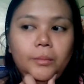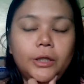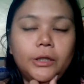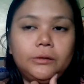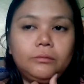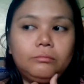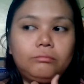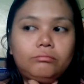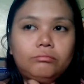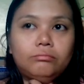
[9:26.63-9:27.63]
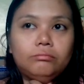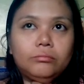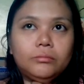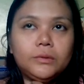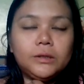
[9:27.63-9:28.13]
But
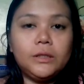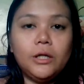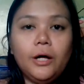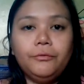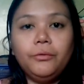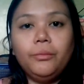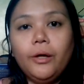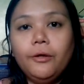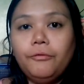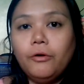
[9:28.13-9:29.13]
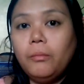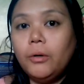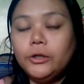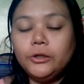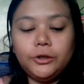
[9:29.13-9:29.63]
still have to wait for
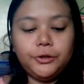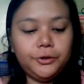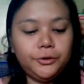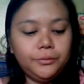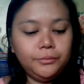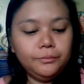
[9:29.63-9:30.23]
March.